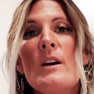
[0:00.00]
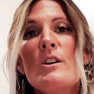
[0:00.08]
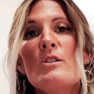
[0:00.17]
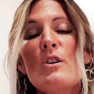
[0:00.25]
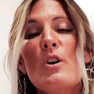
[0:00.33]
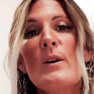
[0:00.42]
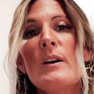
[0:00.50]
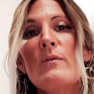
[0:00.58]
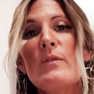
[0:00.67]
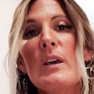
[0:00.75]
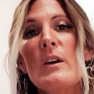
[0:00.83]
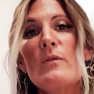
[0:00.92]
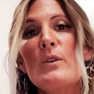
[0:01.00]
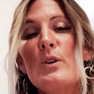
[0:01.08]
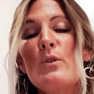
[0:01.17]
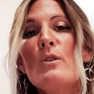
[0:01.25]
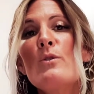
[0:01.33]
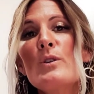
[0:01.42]
So if
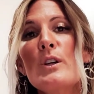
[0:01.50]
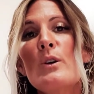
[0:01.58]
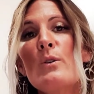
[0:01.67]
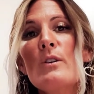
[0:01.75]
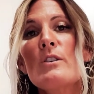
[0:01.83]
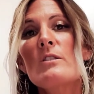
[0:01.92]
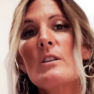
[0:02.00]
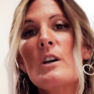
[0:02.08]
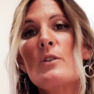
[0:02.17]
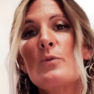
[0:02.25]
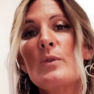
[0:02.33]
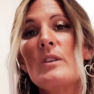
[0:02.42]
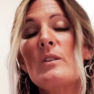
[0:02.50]
you don't cue yourself